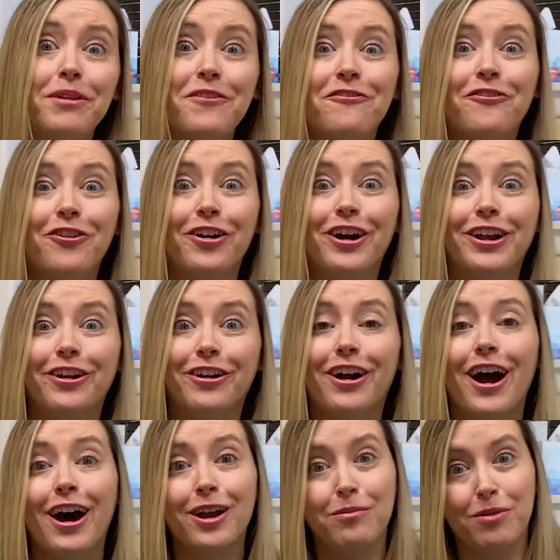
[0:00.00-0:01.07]
before
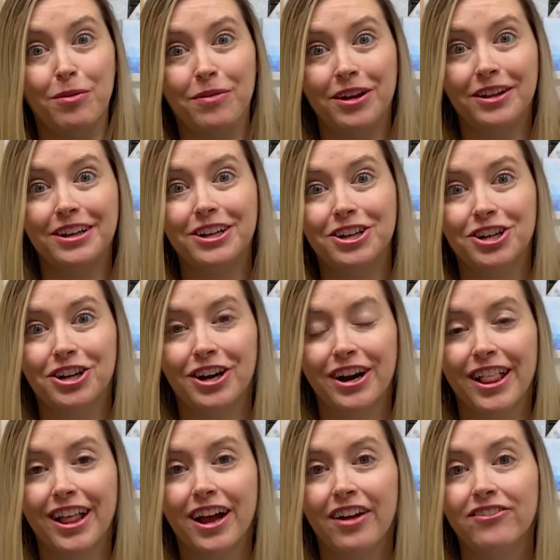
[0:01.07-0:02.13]
your automobile
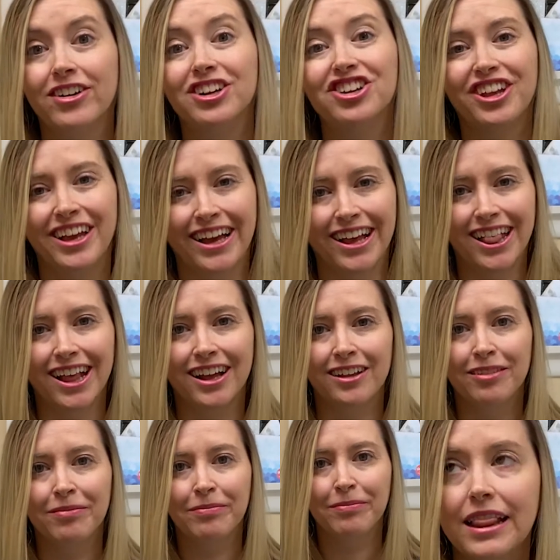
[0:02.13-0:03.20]
insurance coverage kicks
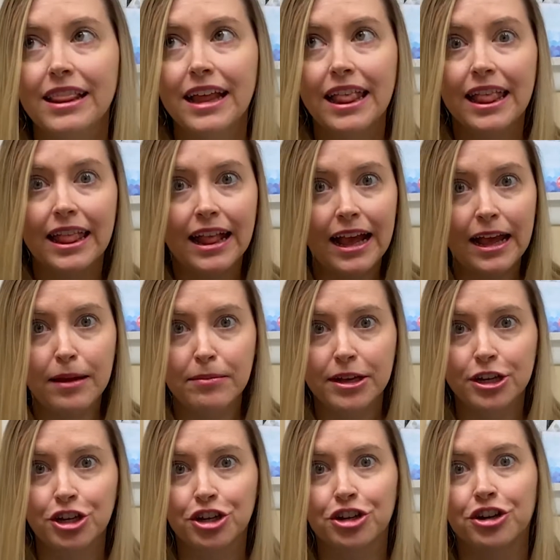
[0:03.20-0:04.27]
in. The same
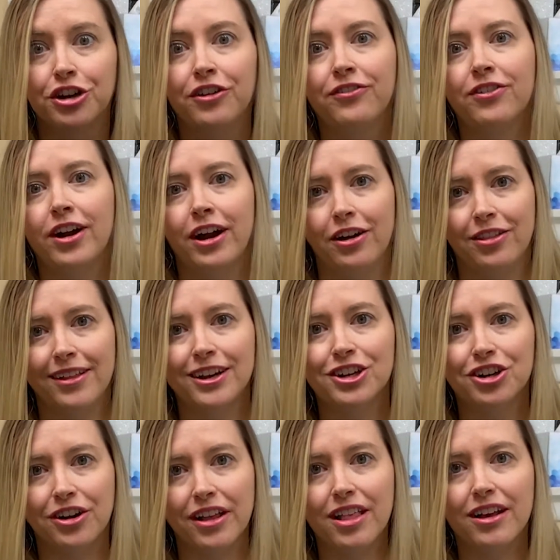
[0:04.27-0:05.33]
is true for health
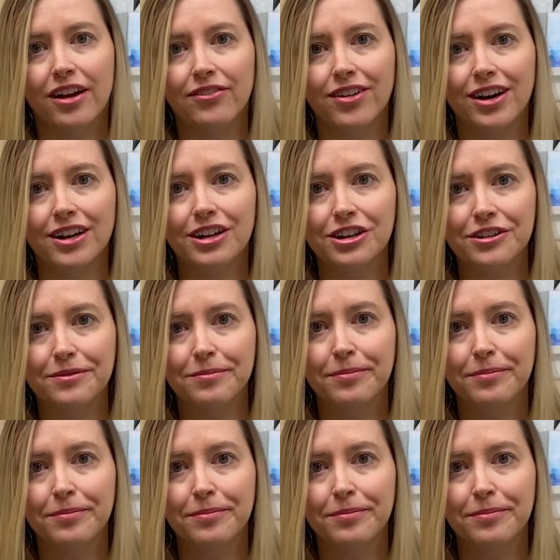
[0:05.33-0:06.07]
insurance coverage.